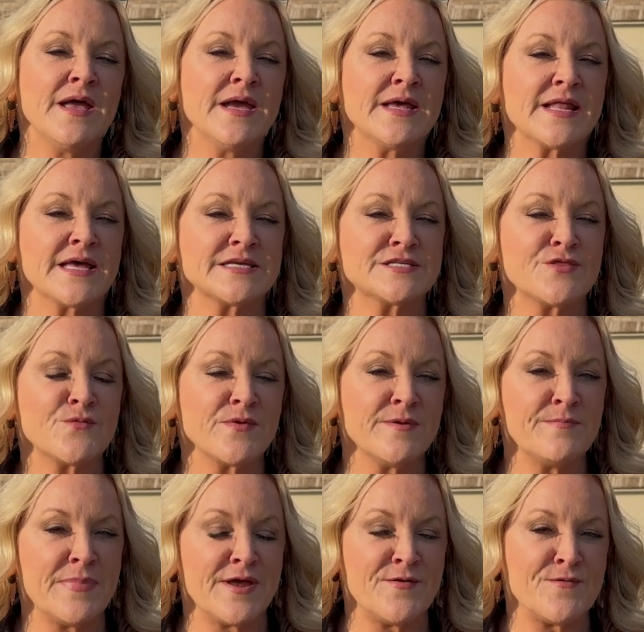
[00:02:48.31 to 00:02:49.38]
It has 3
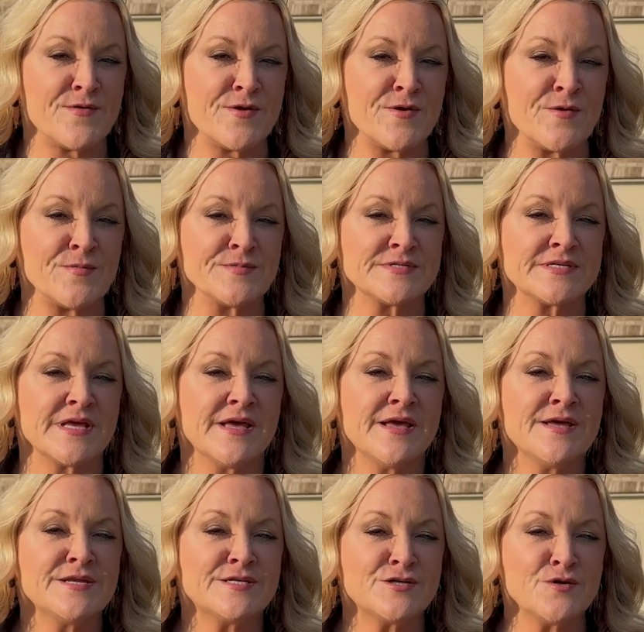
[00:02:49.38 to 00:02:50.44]
bedrooms,
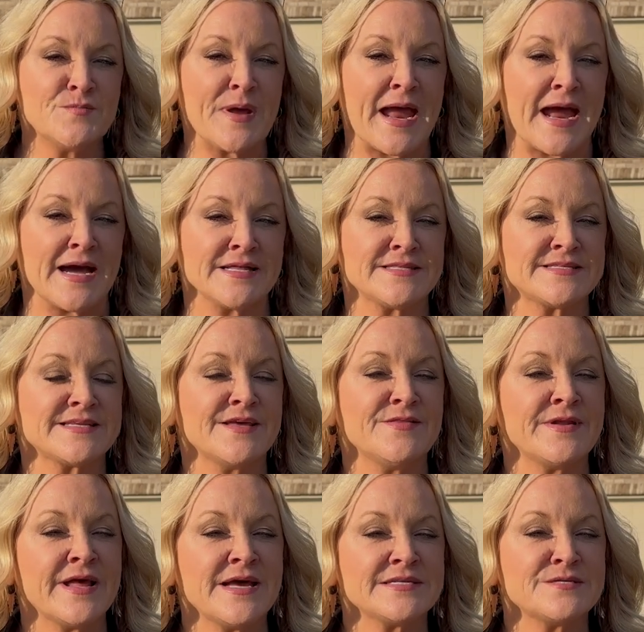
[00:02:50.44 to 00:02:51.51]
2 baths, and
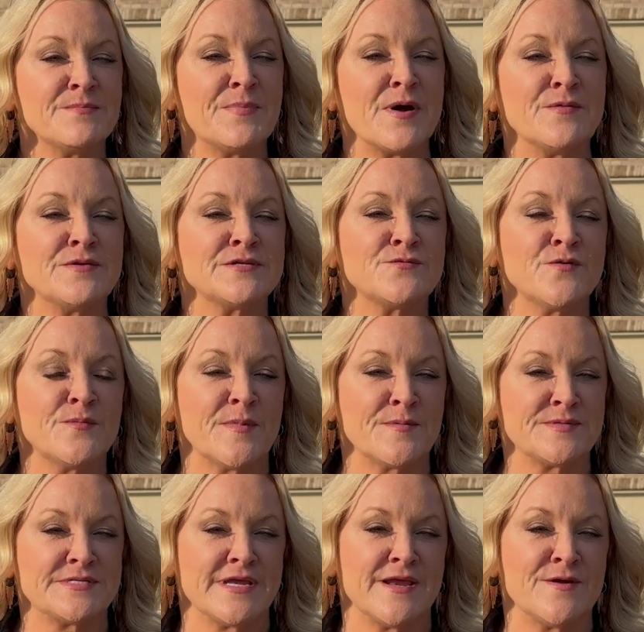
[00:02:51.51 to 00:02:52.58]
then it has a bonus room
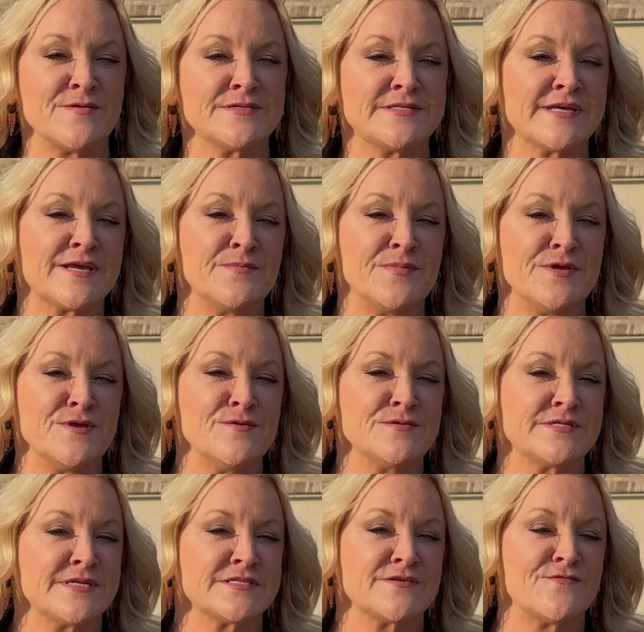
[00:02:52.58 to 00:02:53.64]
upstairs that could be
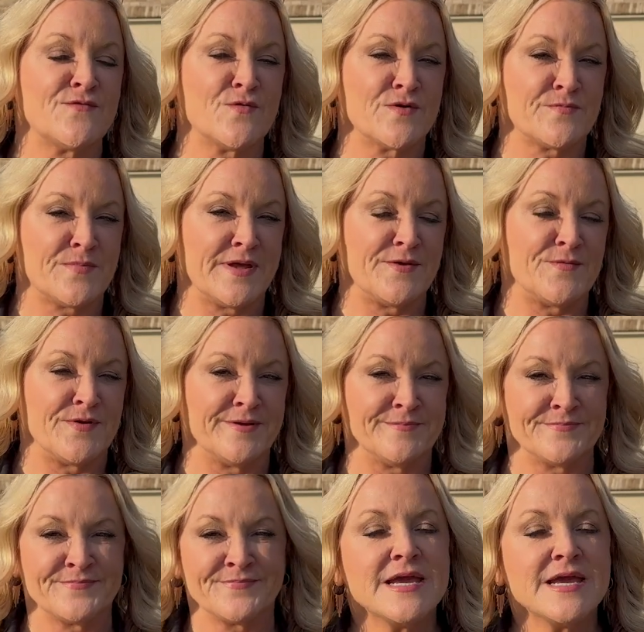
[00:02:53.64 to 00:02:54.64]
used as a 4th bedroom.